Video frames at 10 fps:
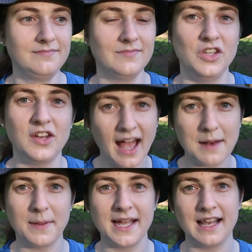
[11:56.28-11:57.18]
You
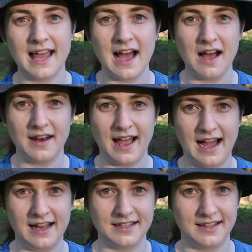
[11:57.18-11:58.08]
can bail out
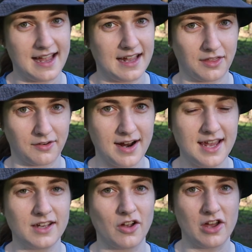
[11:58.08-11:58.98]
at the
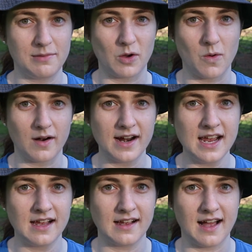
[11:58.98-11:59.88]
A3 and go to Macquarie.
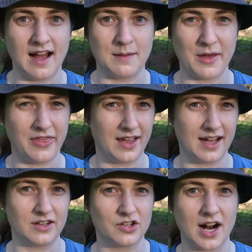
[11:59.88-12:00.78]
I think
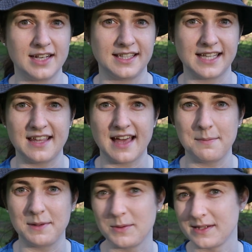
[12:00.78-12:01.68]
I tried to say that,
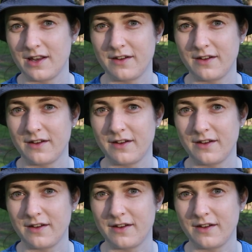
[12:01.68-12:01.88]
but there was a lot